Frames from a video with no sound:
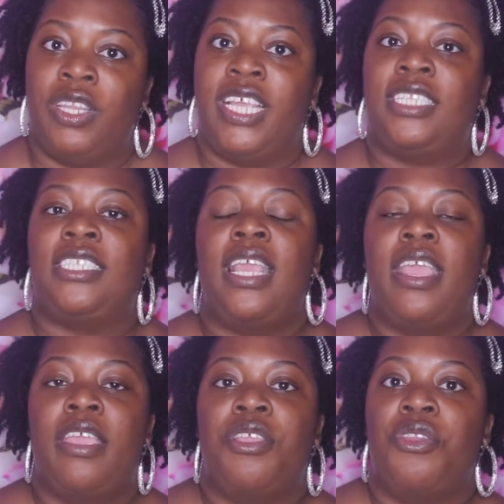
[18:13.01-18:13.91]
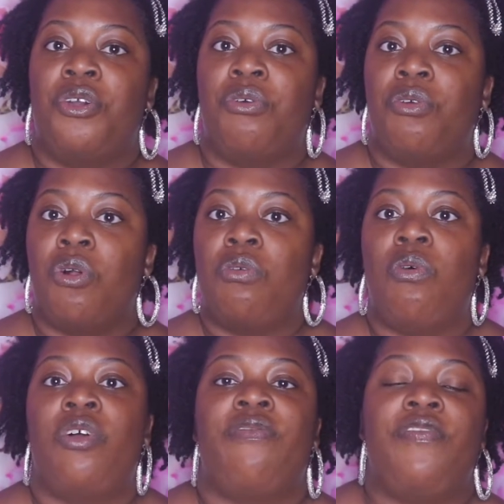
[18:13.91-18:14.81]
Let's, you know,
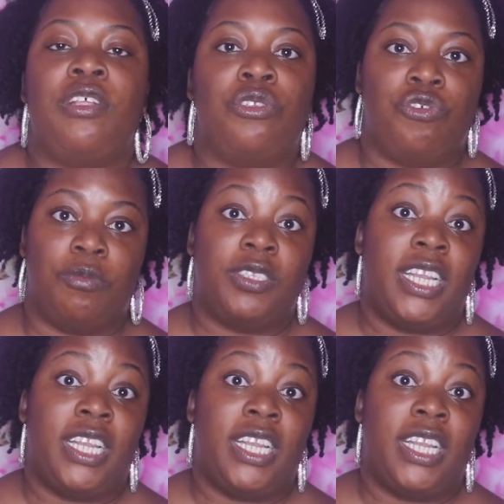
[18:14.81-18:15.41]
go on field trips.